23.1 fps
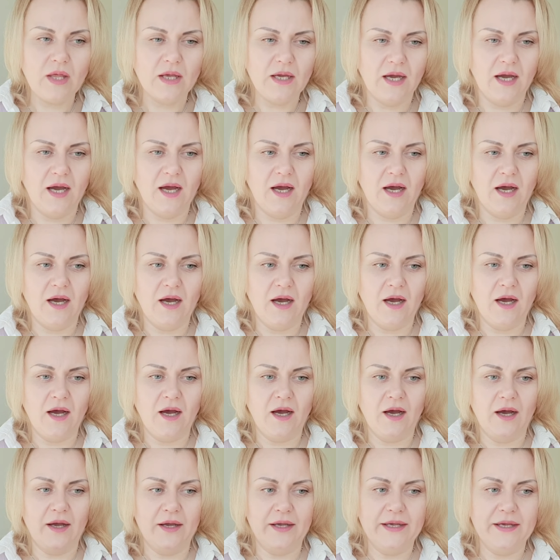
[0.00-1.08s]

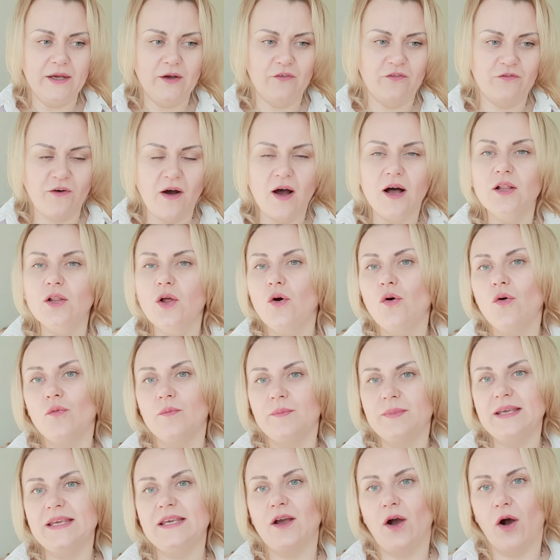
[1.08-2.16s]
Follow
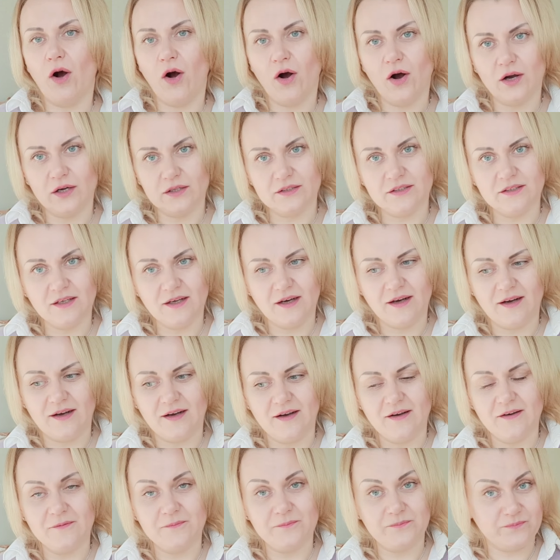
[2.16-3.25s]
me
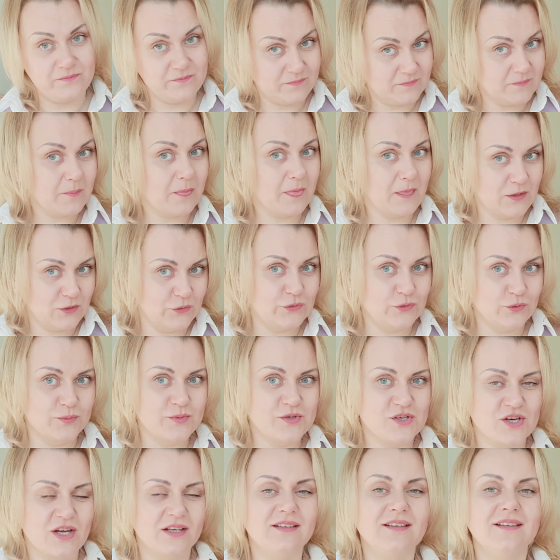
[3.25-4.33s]
on YouTube
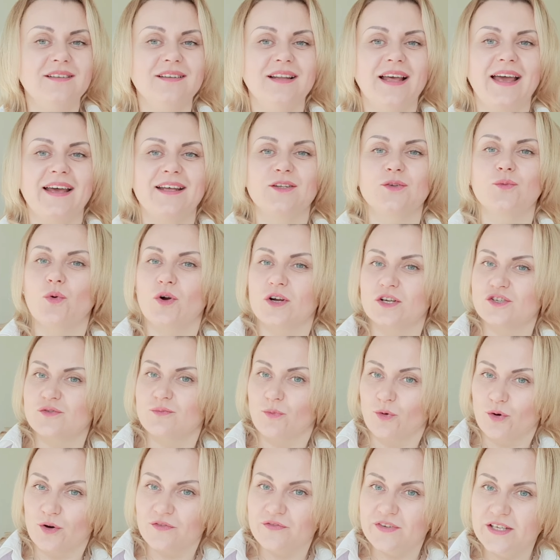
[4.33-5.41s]
channel and watch
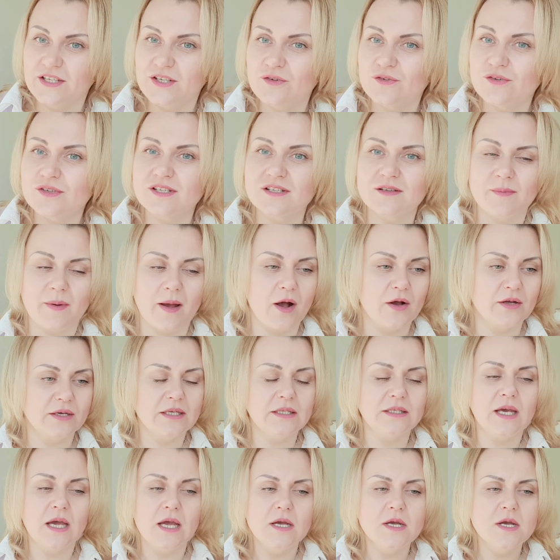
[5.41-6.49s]
more videos about
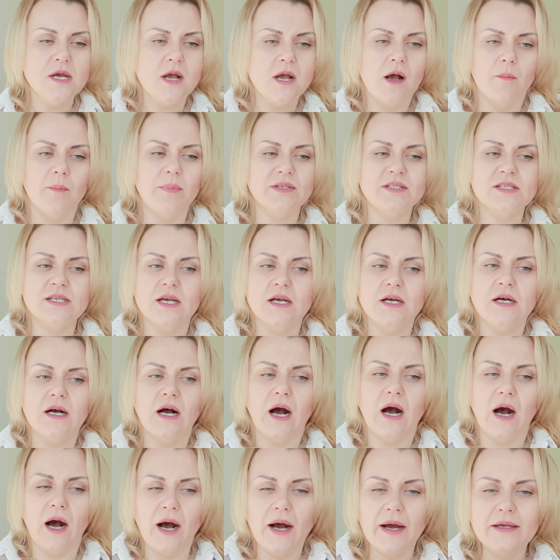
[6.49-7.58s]
it. But
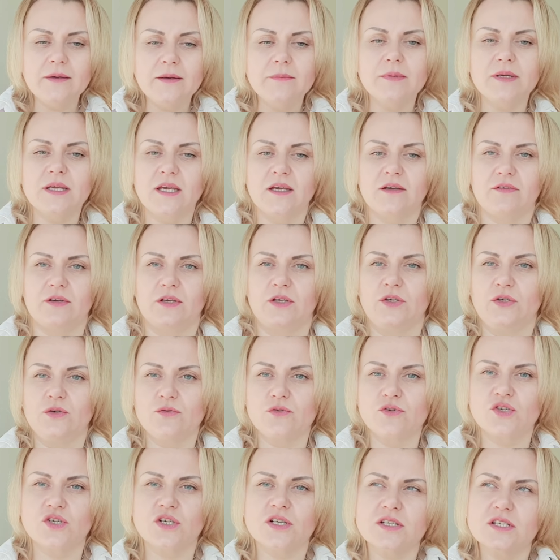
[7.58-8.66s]
I'm giving you
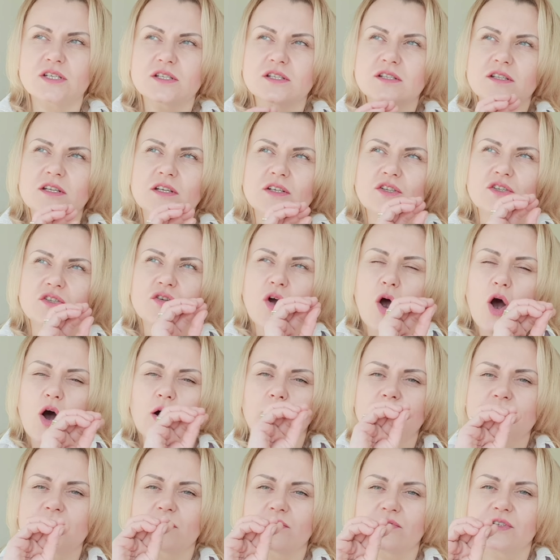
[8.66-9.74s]
just the
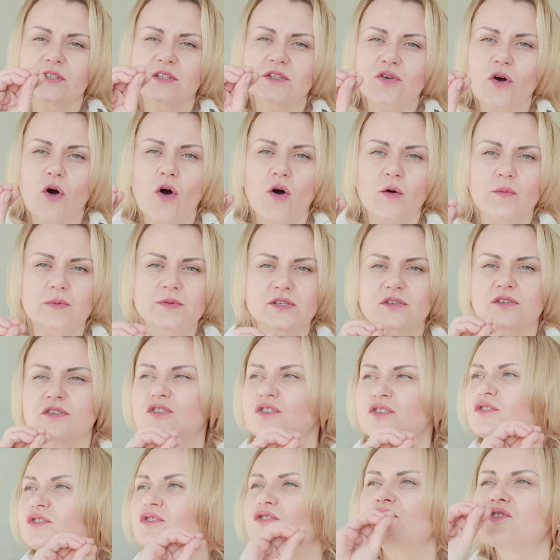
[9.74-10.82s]
tops of the tops,
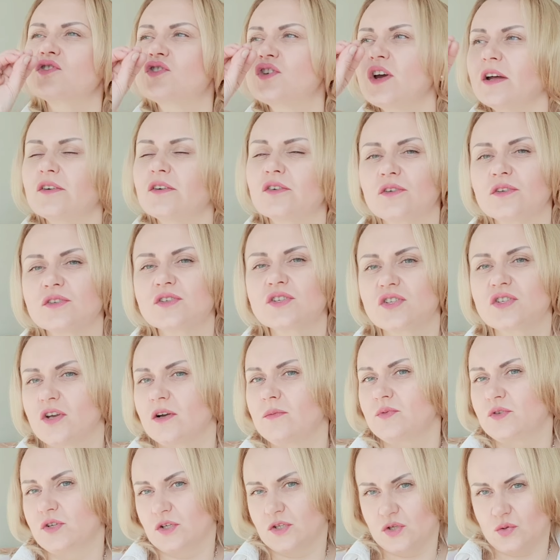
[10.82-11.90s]
just the general
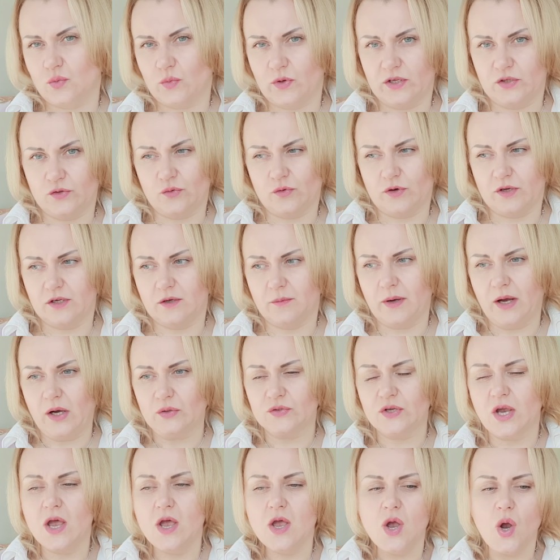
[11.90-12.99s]
subjects we are talking about.
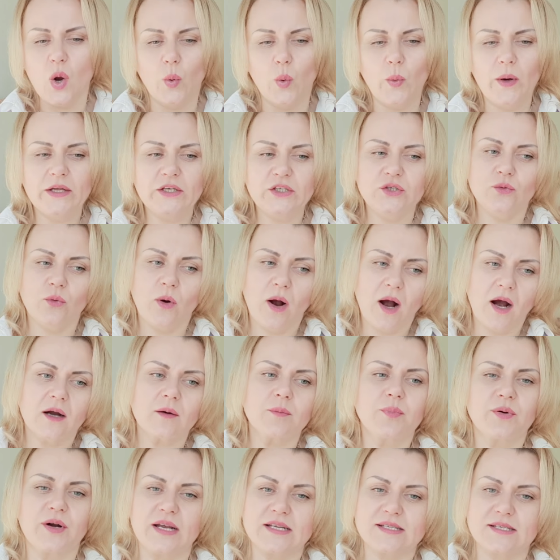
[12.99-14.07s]
When you are
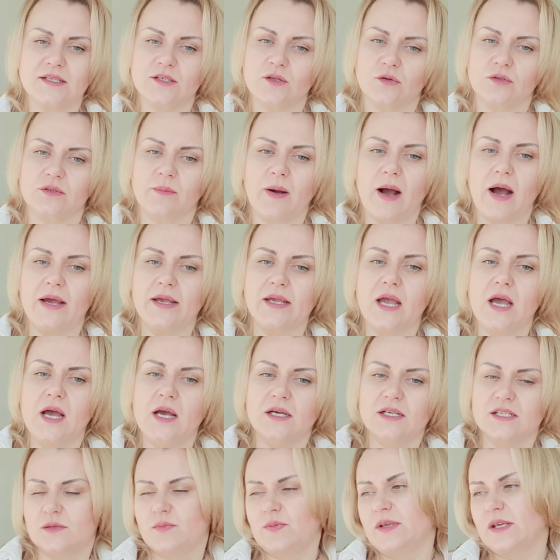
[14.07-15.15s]
present on my
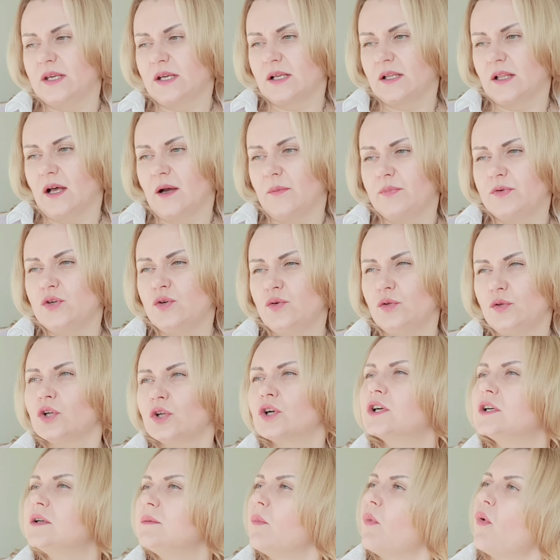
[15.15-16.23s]
speaking club, you
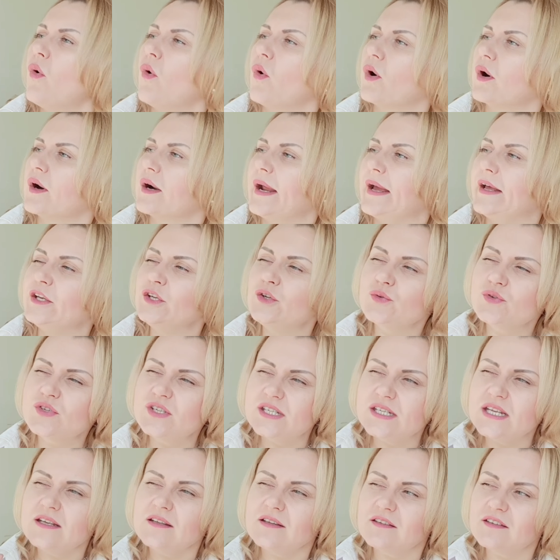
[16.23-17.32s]
learn more and you
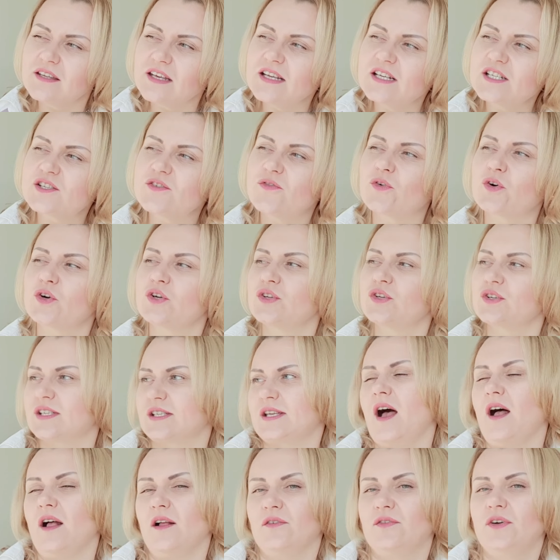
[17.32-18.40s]
see things for
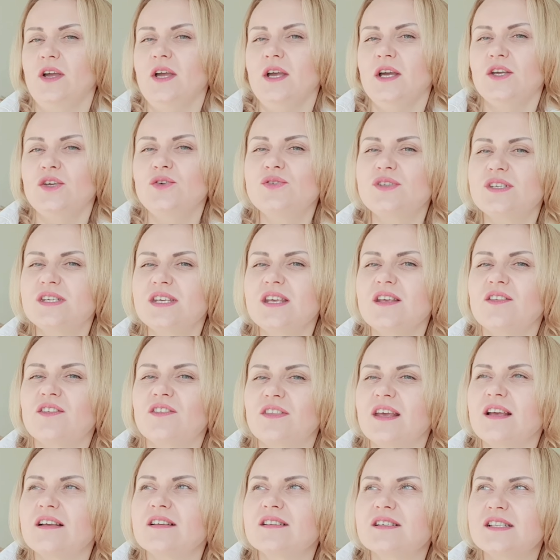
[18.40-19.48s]
yourself. You see
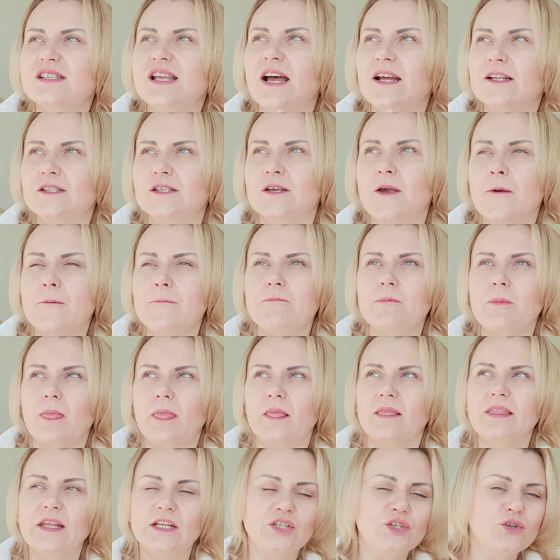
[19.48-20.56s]
things
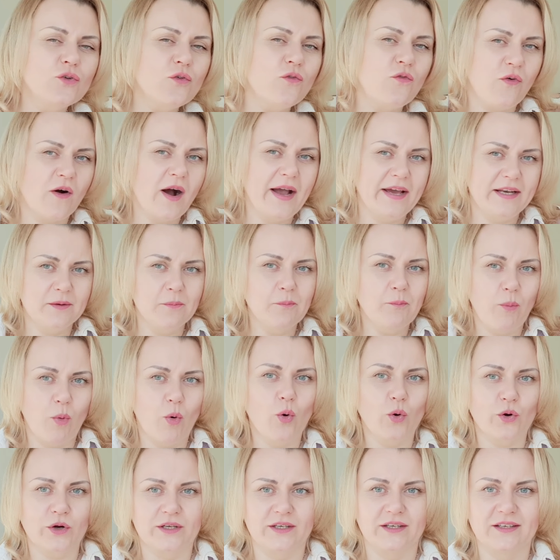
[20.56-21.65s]
that you find
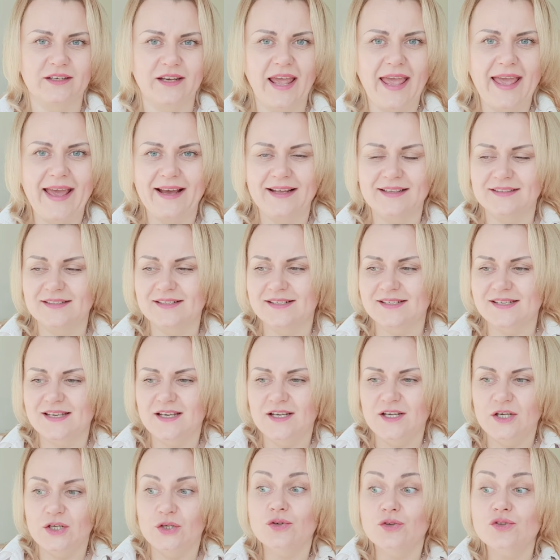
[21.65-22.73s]
important, and
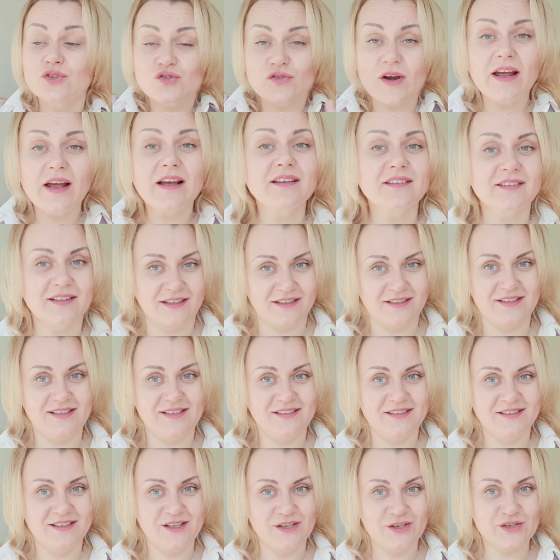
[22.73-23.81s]
you strengthen
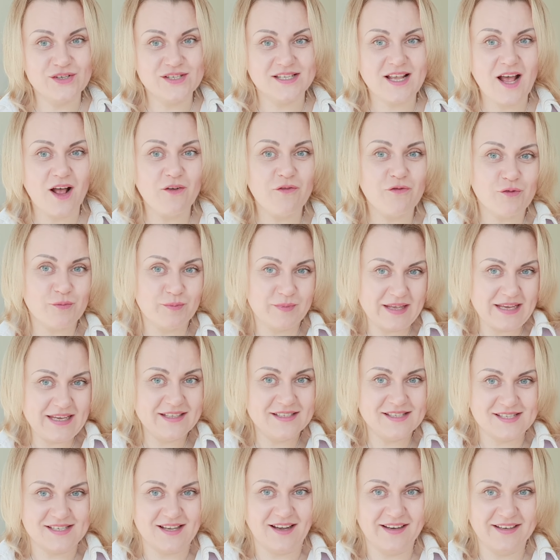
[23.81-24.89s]
yourself from the
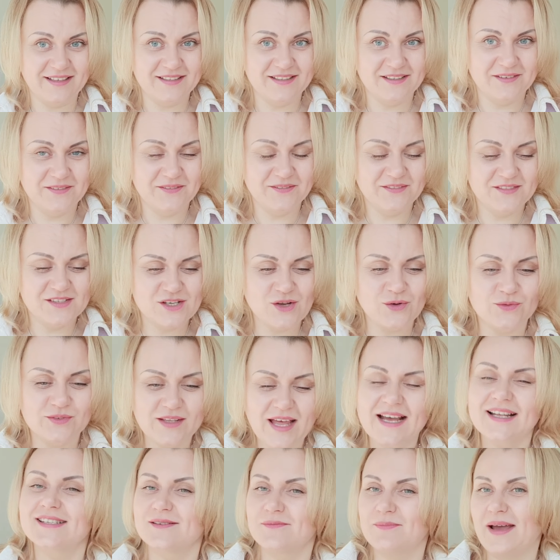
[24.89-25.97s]
inside. So
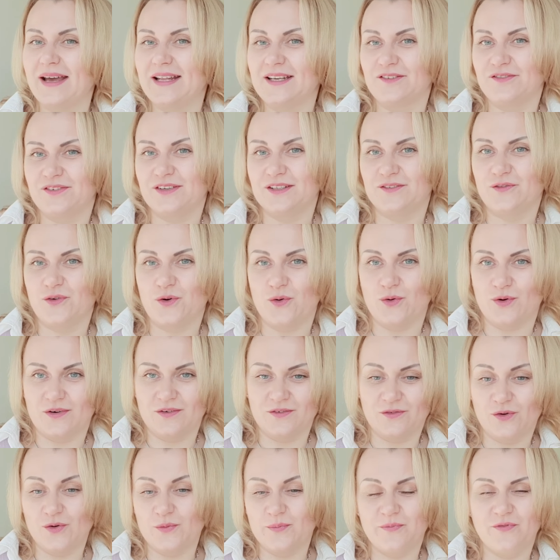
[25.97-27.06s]
that's a benefit for
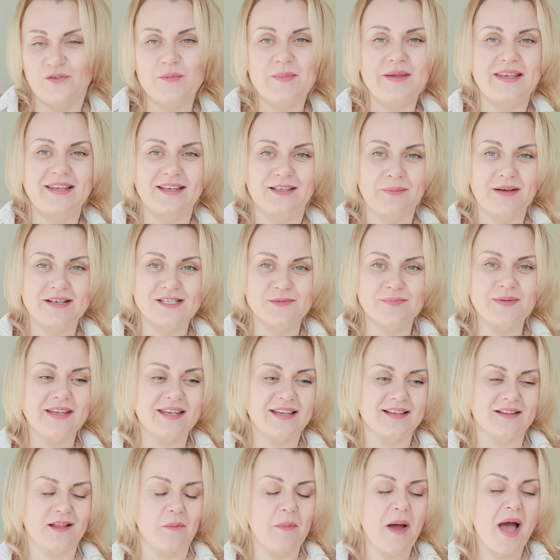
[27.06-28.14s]
being at my speaking
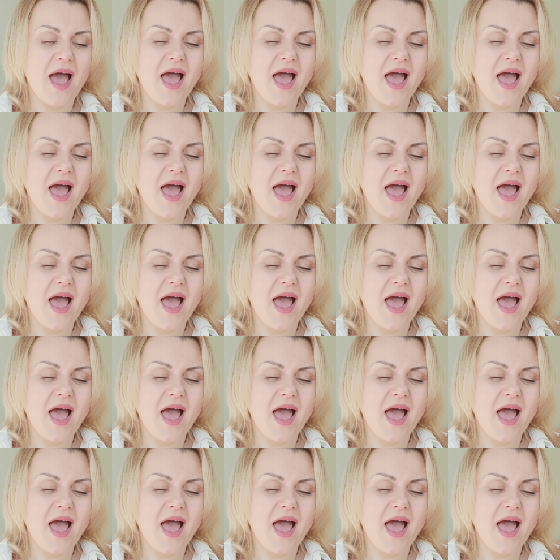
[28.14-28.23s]
club.